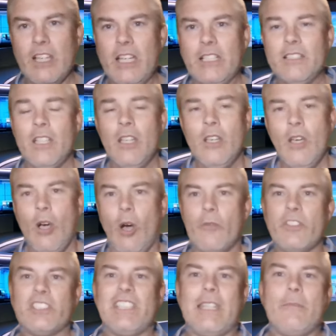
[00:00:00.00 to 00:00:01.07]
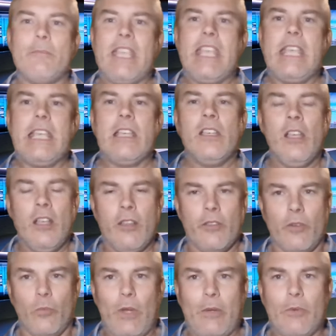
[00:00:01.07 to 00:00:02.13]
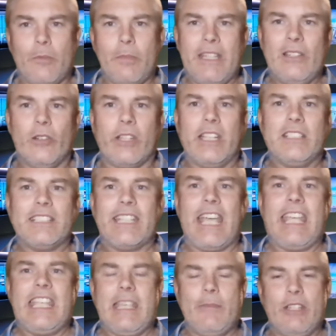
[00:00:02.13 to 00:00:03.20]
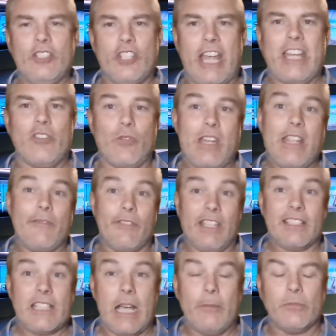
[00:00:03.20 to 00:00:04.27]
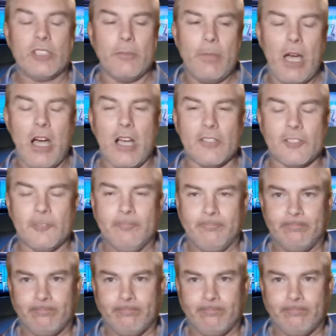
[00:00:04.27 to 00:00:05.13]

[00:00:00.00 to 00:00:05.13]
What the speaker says: And obviously, being that we would be looking to get him in January if this comes to pass,